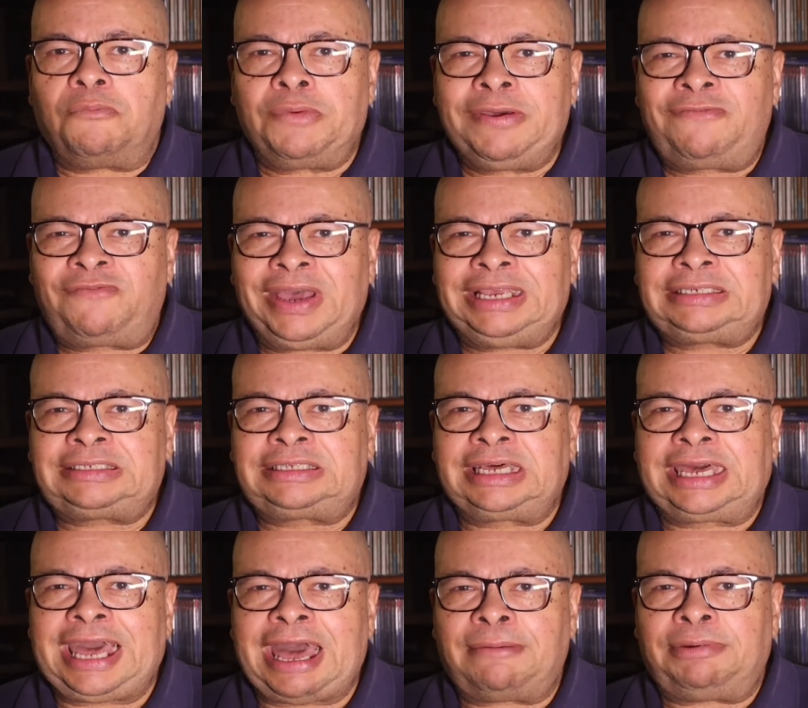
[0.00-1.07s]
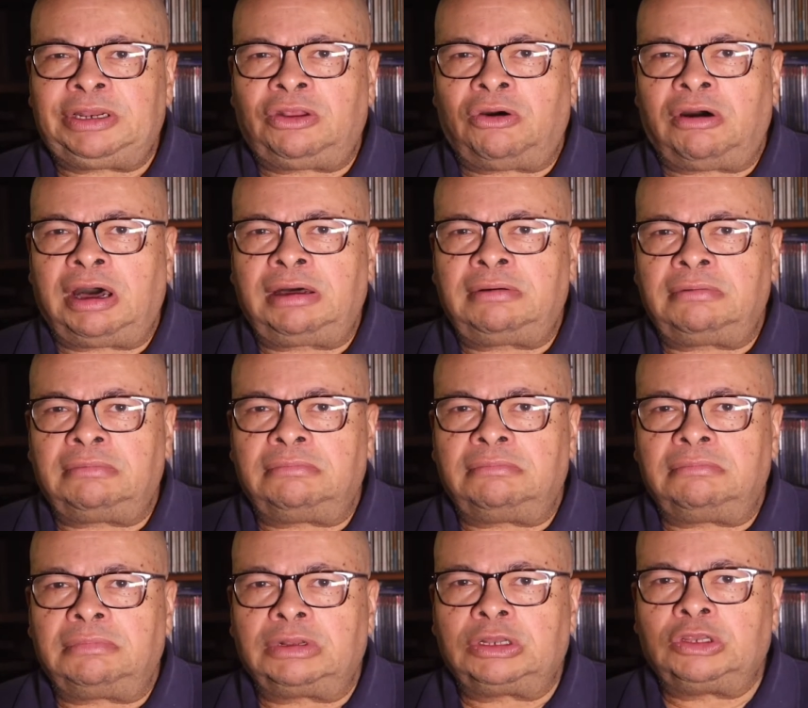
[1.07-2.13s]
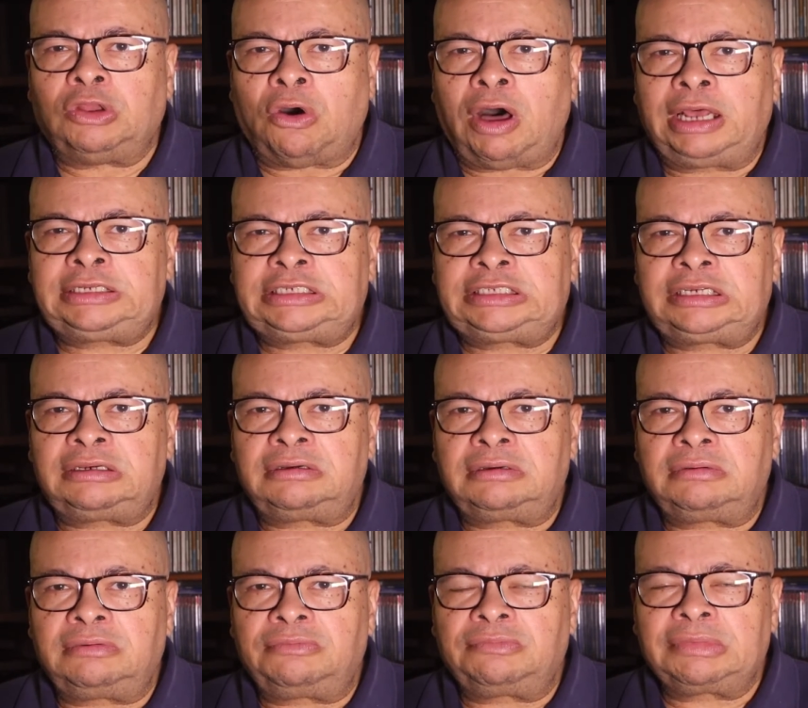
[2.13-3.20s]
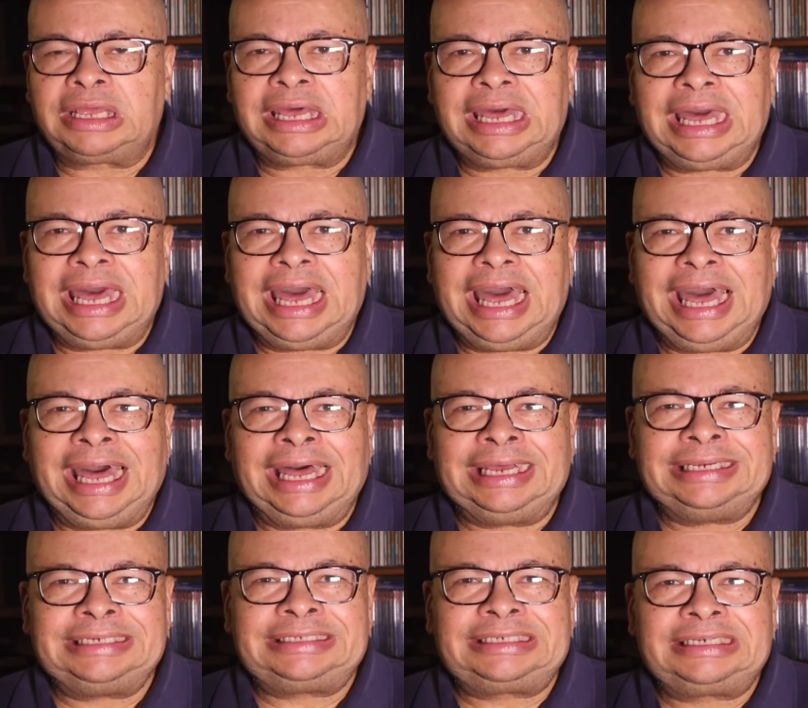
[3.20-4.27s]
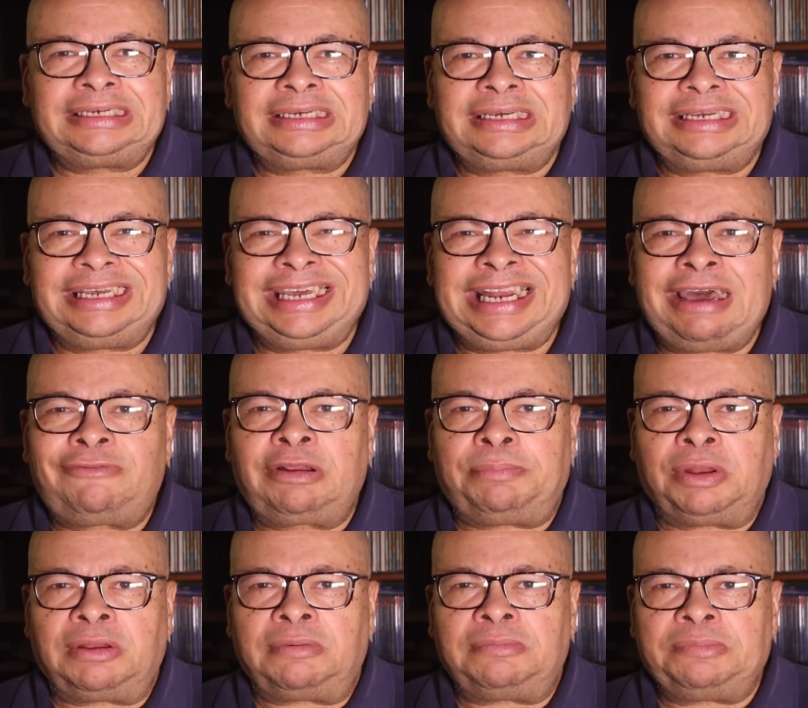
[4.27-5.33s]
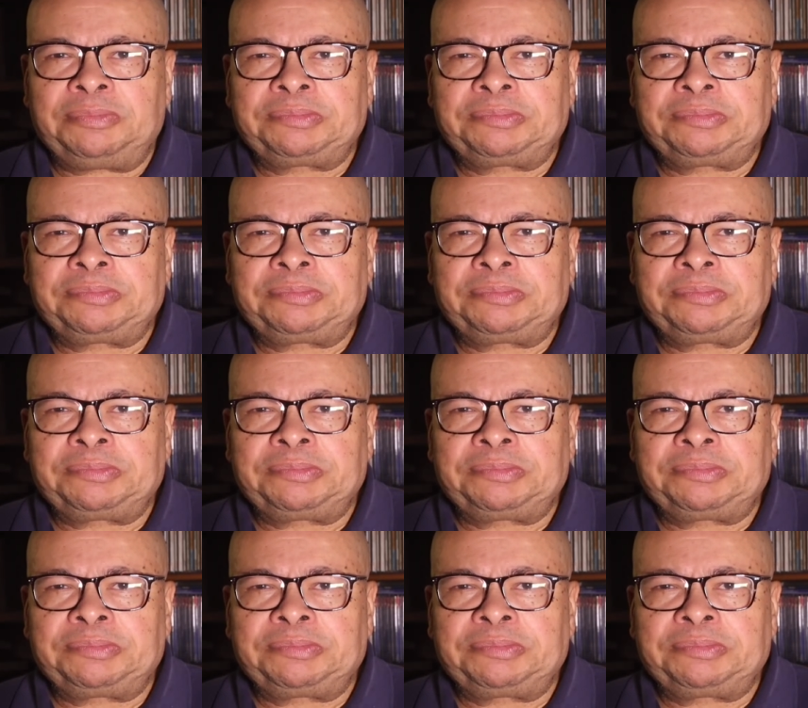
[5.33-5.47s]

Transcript: we face the Kavanaugh loss as inevitable.